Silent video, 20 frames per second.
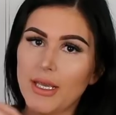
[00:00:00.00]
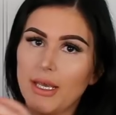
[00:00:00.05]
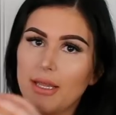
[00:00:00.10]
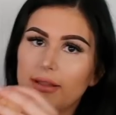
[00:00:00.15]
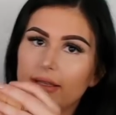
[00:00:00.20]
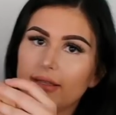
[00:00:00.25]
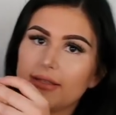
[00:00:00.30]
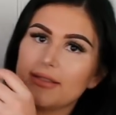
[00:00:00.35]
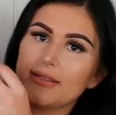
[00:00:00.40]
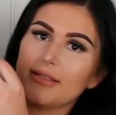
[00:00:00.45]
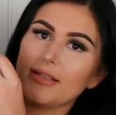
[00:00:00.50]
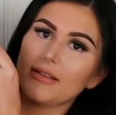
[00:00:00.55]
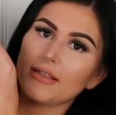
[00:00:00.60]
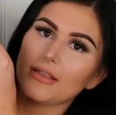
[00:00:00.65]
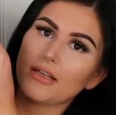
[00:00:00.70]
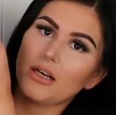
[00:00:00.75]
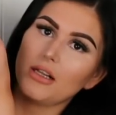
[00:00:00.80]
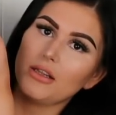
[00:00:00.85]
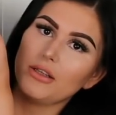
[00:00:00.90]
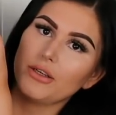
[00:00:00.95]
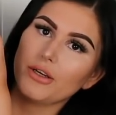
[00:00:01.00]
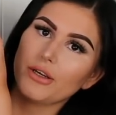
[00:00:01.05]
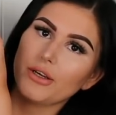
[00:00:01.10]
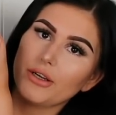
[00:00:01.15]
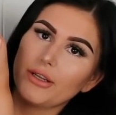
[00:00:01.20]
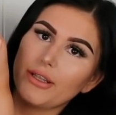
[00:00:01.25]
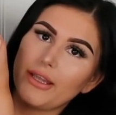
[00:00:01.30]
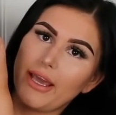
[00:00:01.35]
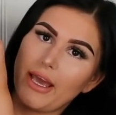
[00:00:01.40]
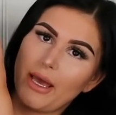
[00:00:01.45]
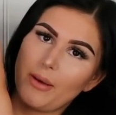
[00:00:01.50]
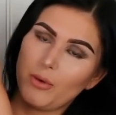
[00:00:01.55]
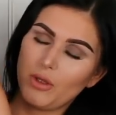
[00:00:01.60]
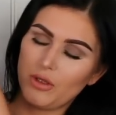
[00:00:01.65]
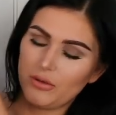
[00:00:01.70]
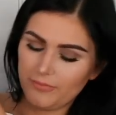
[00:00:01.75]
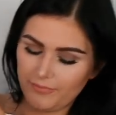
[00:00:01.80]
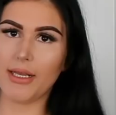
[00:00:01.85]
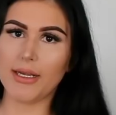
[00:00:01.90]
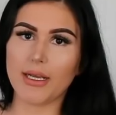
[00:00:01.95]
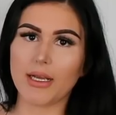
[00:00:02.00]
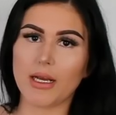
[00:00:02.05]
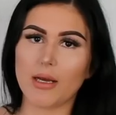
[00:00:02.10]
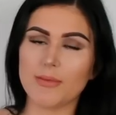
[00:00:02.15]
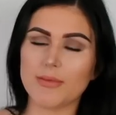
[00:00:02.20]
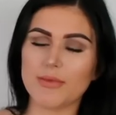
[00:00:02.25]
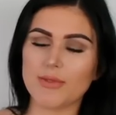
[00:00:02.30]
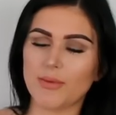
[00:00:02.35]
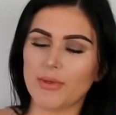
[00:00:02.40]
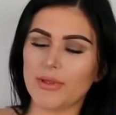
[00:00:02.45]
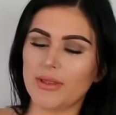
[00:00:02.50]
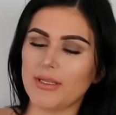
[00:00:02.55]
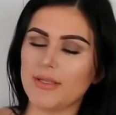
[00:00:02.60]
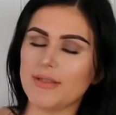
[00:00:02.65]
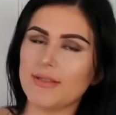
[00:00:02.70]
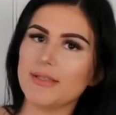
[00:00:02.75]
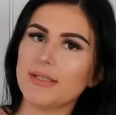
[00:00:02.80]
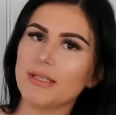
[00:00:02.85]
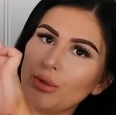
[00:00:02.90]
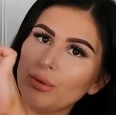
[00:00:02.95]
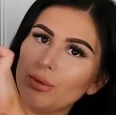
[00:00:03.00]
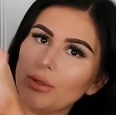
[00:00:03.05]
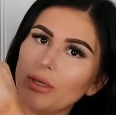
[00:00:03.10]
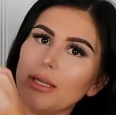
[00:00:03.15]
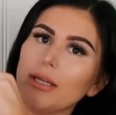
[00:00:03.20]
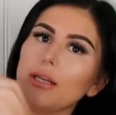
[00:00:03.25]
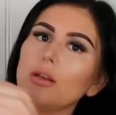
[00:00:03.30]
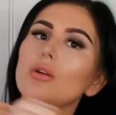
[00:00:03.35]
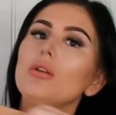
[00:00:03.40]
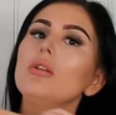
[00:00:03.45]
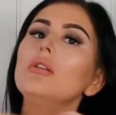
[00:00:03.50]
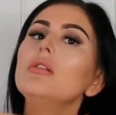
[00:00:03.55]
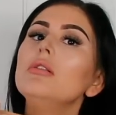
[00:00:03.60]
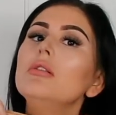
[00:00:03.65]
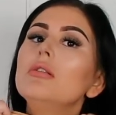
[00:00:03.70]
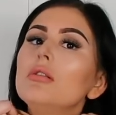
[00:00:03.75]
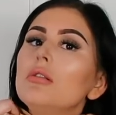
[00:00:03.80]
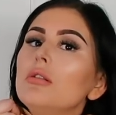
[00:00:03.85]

And this is in the color Camel. And it comes with this cute little